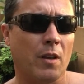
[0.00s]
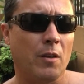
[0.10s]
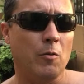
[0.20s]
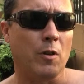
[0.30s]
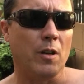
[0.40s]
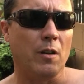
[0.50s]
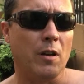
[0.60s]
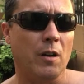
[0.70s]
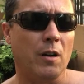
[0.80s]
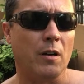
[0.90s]
You
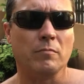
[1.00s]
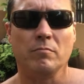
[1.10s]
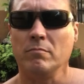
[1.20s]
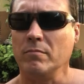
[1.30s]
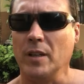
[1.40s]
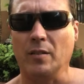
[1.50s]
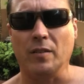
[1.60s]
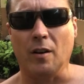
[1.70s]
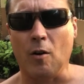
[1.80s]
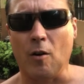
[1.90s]
can get
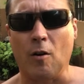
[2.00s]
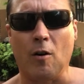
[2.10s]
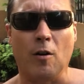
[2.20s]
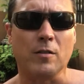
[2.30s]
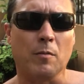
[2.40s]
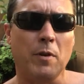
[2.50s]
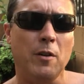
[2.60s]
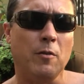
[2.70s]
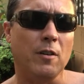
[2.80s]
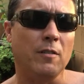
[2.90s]
cigars. I mean,
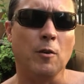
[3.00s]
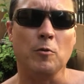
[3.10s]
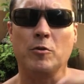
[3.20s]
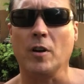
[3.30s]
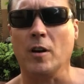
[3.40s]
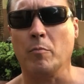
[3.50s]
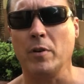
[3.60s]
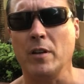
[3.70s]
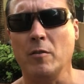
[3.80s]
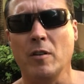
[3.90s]
you can go
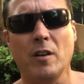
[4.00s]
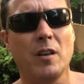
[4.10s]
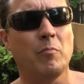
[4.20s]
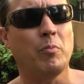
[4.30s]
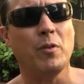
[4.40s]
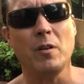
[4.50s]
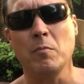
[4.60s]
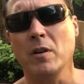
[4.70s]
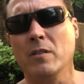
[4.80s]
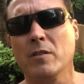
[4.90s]
shopping. You can get pretty
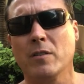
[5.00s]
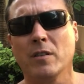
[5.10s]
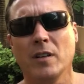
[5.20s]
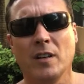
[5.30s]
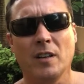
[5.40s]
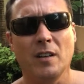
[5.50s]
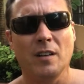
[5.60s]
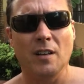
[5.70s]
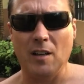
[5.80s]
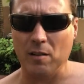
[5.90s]
much
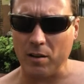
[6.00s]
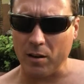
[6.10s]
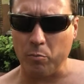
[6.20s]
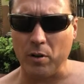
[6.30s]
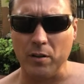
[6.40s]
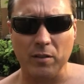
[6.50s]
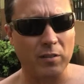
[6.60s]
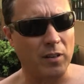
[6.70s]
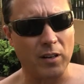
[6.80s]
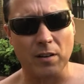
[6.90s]
in a lot of places,
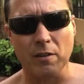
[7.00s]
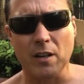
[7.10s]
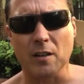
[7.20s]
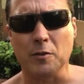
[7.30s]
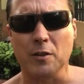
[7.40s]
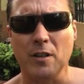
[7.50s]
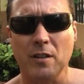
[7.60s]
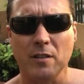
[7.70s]
not every country,